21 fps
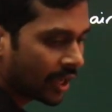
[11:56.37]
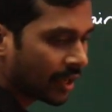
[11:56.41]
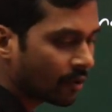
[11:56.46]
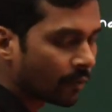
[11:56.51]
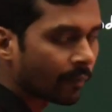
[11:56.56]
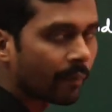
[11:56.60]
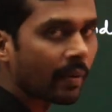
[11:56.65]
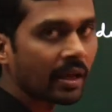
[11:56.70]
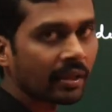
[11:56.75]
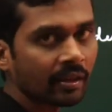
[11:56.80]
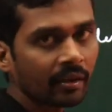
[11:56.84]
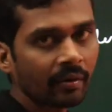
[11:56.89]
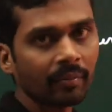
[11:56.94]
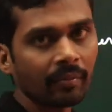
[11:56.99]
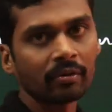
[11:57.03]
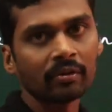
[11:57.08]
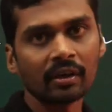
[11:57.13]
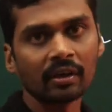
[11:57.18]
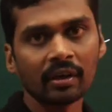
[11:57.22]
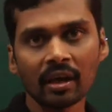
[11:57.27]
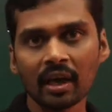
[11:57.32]
need to bother
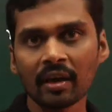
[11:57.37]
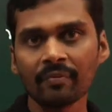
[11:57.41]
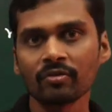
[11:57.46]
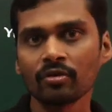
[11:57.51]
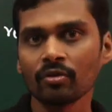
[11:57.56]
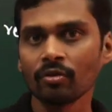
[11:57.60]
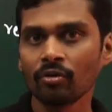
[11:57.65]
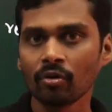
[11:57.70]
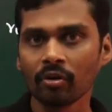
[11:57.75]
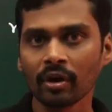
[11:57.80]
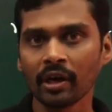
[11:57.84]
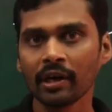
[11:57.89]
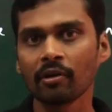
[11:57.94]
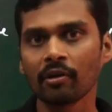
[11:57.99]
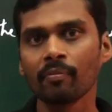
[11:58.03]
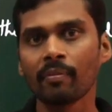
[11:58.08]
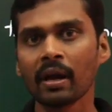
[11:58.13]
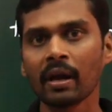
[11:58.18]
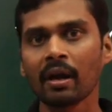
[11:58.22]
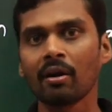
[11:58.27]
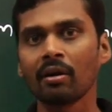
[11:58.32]
about the names. You don't need
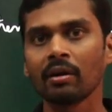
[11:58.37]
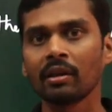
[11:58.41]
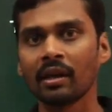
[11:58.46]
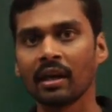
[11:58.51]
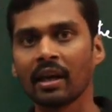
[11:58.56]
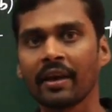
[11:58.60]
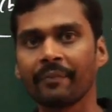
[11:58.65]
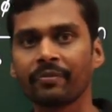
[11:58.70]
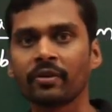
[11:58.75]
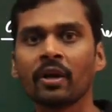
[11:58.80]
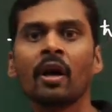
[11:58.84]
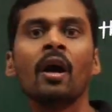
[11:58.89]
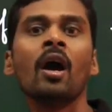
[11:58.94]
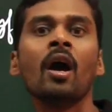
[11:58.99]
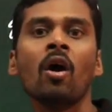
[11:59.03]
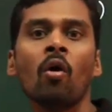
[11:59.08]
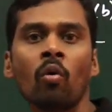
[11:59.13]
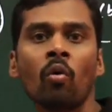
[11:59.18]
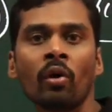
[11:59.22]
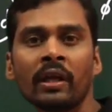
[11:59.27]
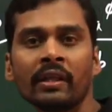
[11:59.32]
to by heart the names.
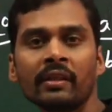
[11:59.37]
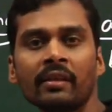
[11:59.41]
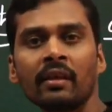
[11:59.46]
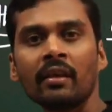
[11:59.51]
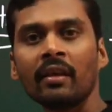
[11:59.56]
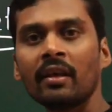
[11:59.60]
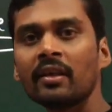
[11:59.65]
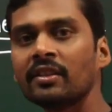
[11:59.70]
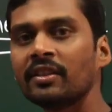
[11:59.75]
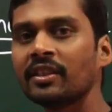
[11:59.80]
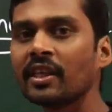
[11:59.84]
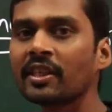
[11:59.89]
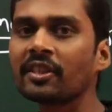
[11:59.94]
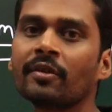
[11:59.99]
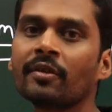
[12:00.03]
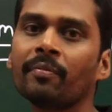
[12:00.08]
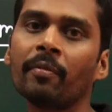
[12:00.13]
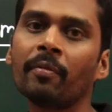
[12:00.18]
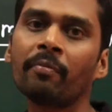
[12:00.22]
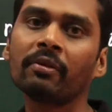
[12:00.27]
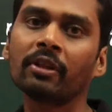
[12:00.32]
Only thing is
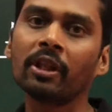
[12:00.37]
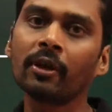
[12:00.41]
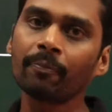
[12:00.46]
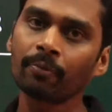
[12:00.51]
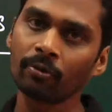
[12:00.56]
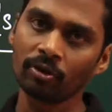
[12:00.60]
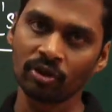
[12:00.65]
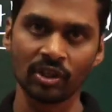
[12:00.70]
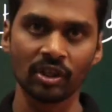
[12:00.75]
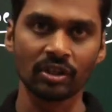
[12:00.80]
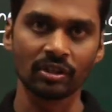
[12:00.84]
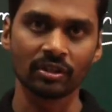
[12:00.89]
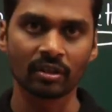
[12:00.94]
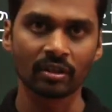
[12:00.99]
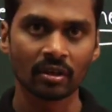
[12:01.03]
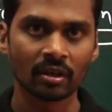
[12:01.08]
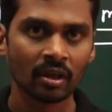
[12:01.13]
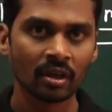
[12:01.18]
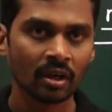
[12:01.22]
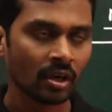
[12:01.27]
remember the procedure.